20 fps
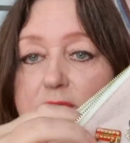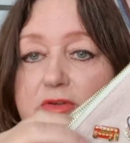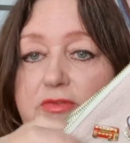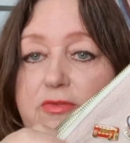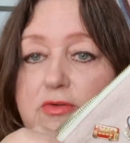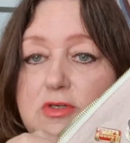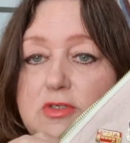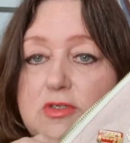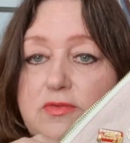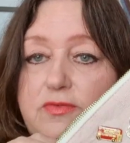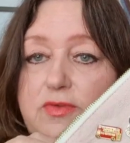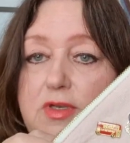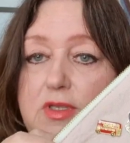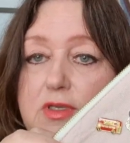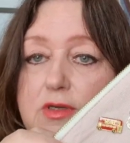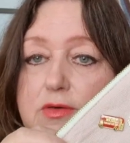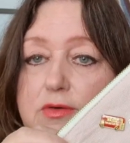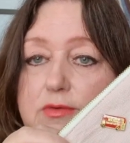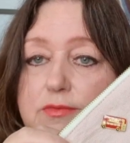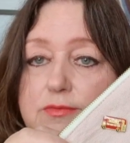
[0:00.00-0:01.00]
in my first
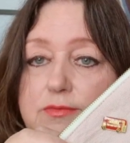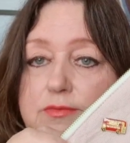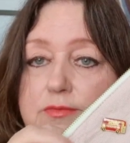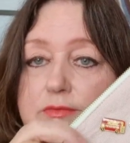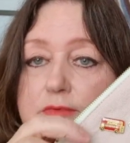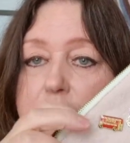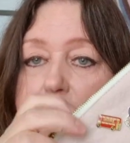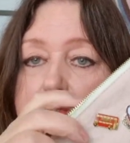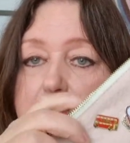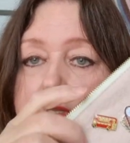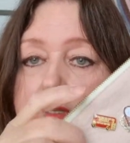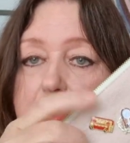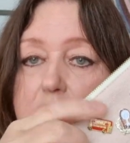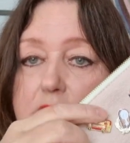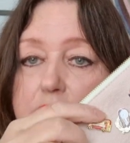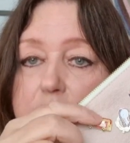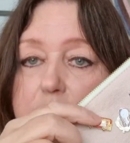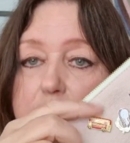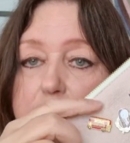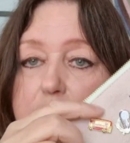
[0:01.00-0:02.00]
video.
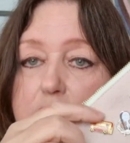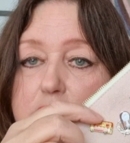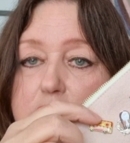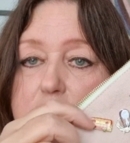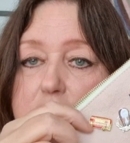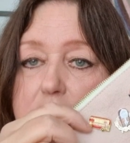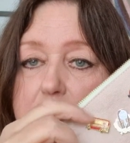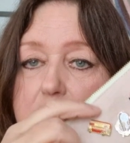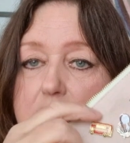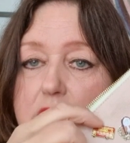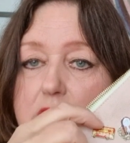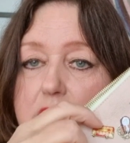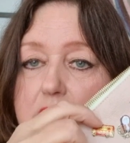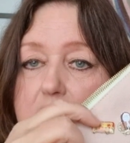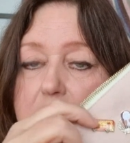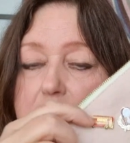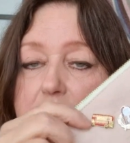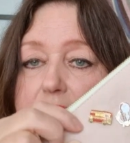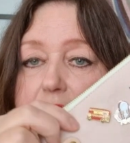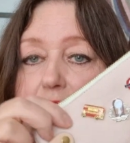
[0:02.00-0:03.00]
London bus, oh,
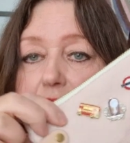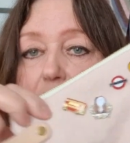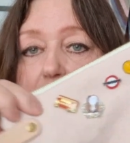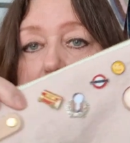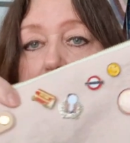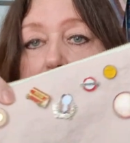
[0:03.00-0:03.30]
I love it.